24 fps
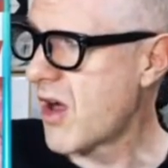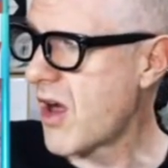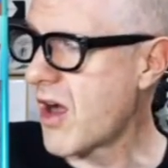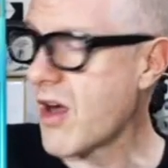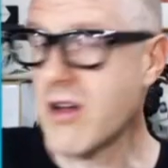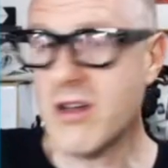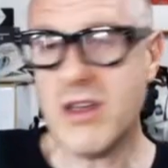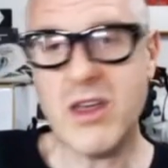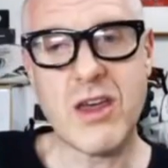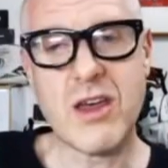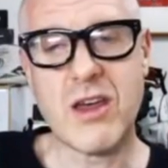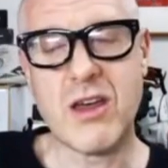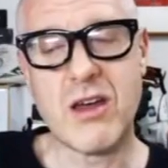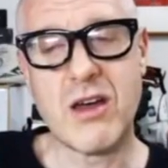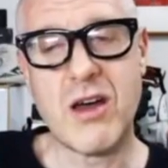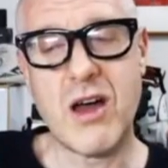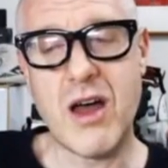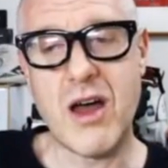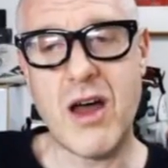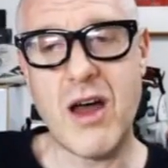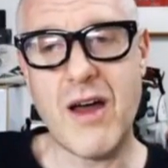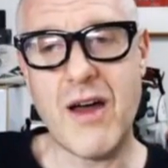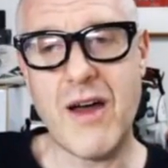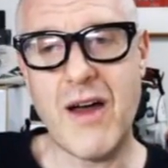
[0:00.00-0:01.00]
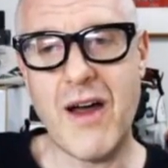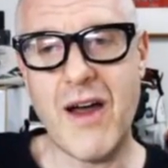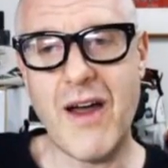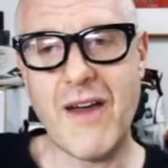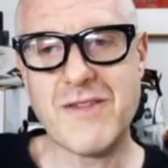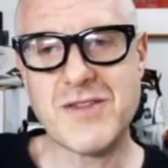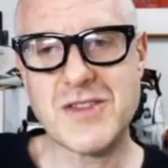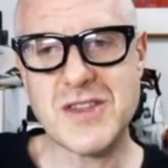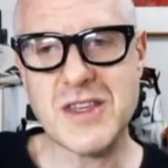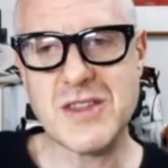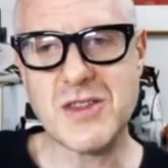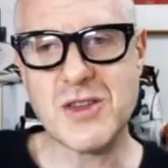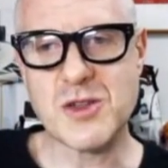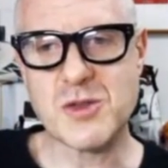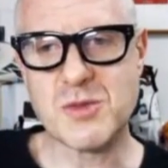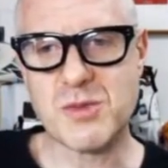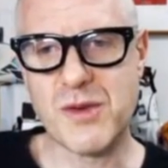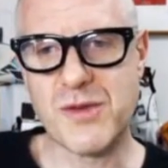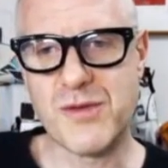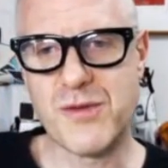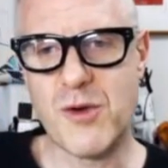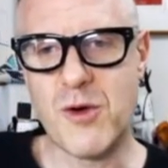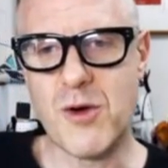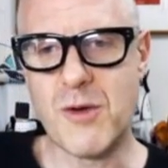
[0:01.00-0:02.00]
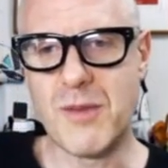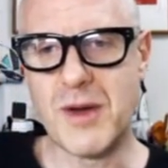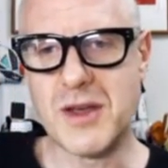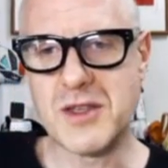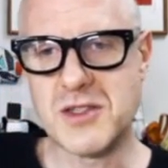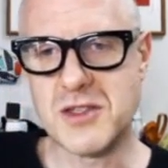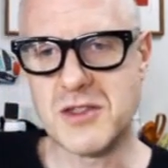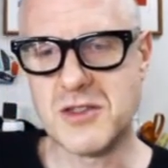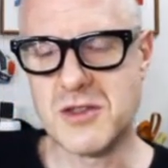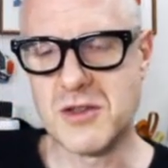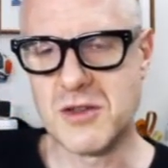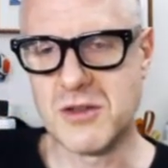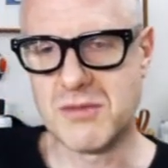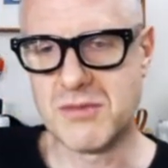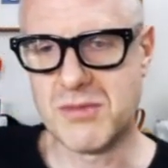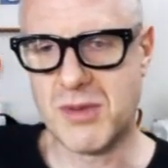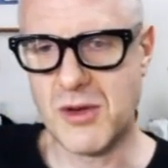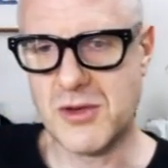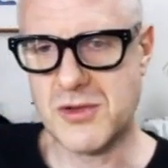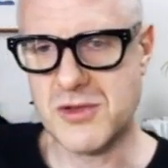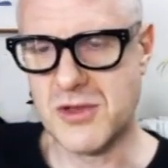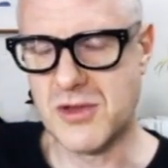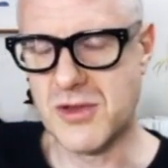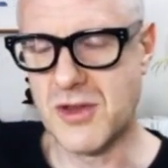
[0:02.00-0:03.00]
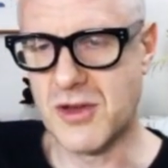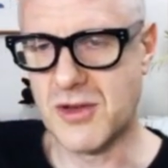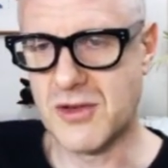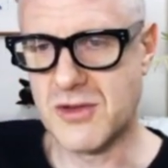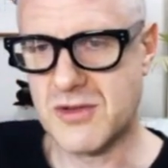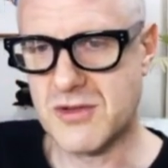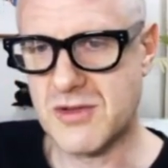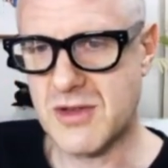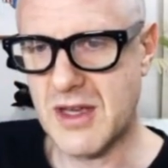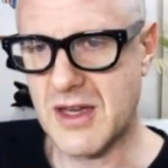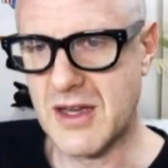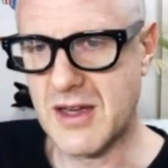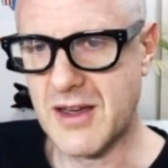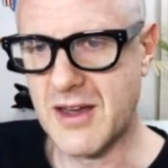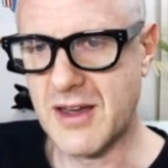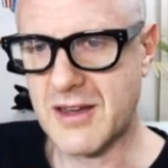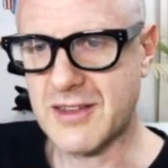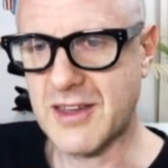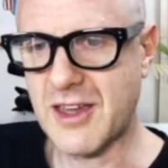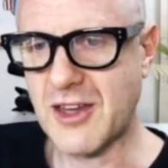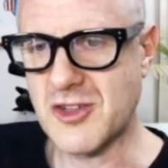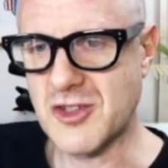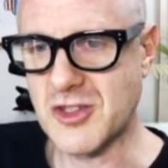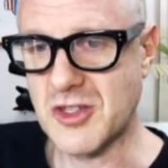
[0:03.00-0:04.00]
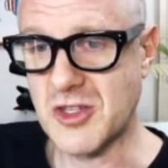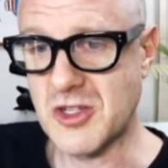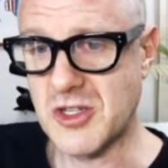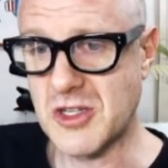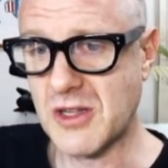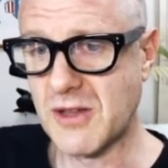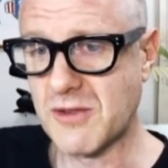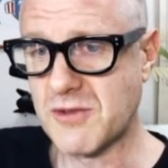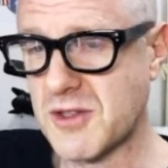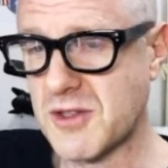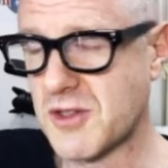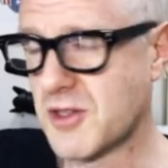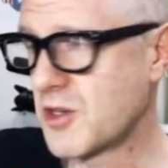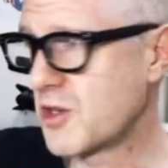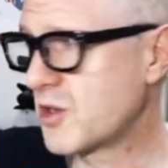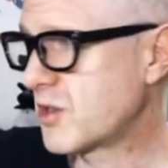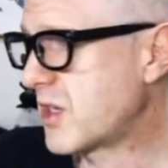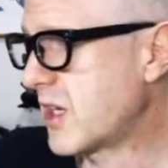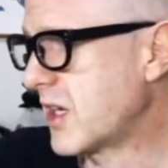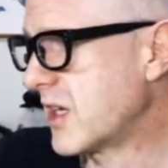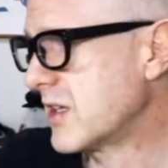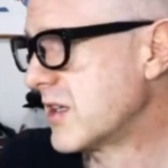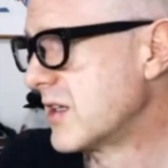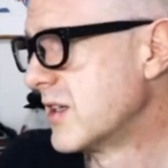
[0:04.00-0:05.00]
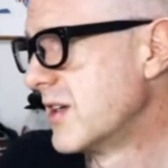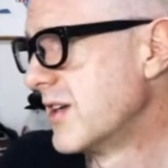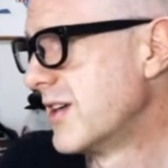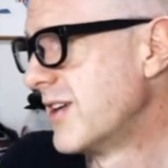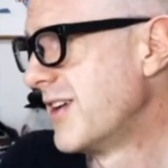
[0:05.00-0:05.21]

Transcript: Okay, I've seen those before. My sister posted those occasionally. She in the UK.